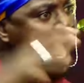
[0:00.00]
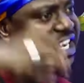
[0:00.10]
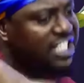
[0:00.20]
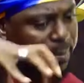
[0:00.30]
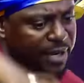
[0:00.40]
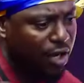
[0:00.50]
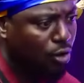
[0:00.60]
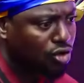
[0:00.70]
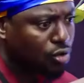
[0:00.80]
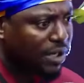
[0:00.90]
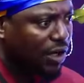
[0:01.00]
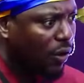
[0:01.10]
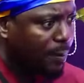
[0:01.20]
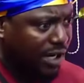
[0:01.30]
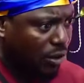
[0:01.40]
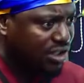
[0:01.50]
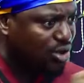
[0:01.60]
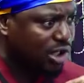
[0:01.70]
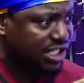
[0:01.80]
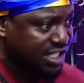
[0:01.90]
Adie bi e cause minu ti
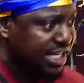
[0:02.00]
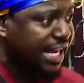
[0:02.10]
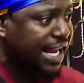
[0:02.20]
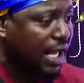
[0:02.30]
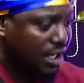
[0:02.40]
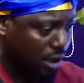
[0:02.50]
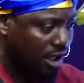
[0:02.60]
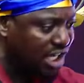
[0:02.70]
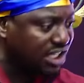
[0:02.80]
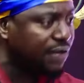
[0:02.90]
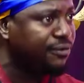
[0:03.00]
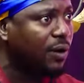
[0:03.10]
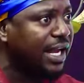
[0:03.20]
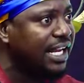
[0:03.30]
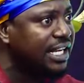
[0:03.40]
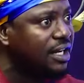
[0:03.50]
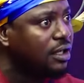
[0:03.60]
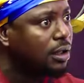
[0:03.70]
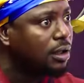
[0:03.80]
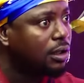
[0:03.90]
was see ya interview aye ye.
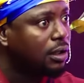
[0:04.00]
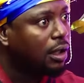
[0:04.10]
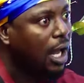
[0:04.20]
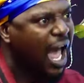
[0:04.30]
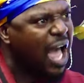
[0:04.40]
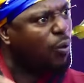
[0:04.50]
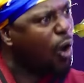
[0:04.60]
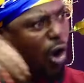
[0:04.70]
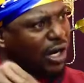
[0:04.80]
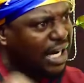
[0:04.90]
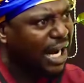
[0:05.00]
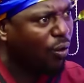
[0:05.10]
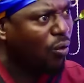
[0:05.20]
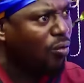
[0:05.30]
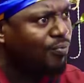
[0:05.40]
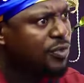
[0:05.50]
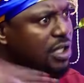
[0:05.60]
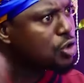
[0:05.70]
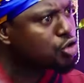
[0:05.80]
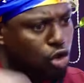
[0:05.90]
E wo ho dada wo.
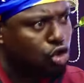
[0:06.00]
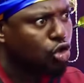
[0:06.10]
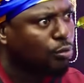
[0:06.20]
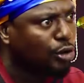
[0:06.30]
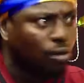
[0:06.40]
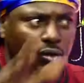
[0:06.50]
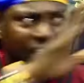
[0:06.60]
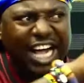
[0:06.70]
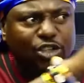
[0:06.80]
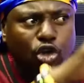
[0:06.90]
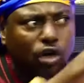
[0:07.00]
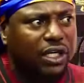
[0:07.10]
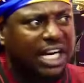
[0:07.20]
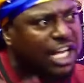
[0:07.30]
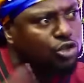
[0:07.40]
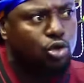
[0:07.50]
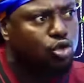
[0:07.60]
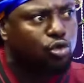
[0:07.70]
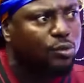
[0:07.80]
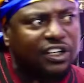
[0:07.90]
Sunsumunu ya choro no dada
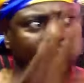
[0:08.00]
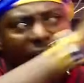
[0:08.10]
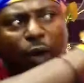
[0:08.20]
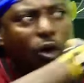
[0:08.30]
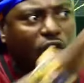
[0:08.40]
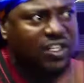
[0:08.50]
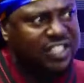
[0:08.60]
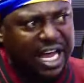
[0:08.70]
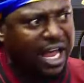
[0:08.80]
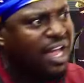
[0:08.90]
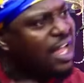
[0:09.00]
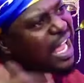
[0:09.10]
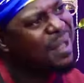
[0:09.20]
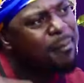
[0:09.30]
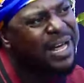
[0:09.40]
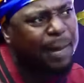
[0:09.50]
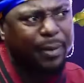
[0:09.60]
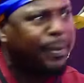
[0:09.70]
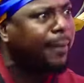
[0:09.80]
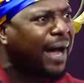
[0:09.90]
sunsumunu e wo ho se e mere bi
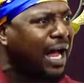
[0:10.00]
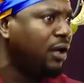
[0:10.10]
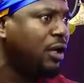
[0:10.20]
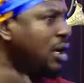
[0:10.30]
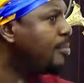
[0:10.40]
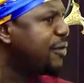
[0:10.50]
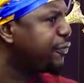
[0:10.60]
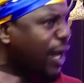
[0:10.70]
beba me fira